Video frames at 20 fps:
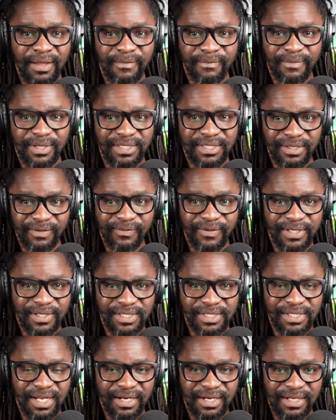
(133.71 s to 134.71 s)
Pacific
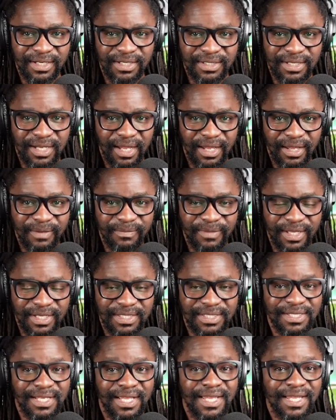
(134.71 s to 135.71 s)
Standard Time,
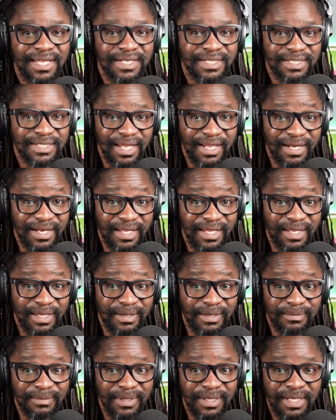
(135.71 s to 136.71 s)
that's 10
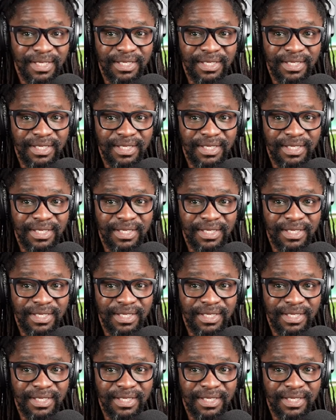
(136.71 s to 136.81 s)
a.m.